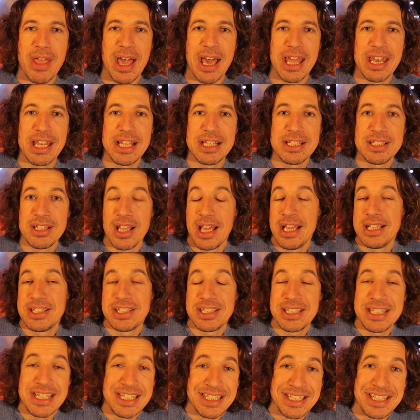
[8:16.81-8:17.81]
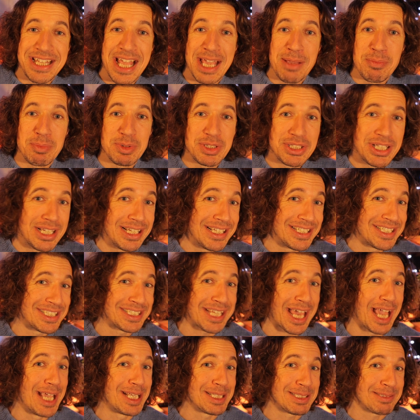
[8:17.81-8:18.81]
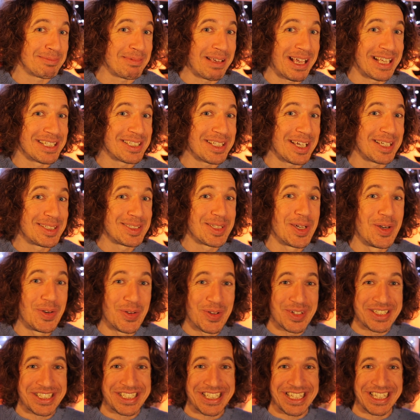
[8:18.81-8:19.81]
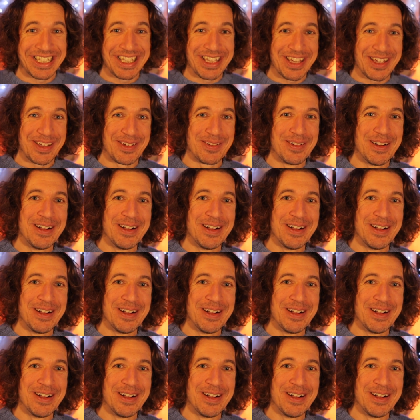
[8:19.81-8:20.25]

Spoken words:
and his name still escapes me as I talk to you.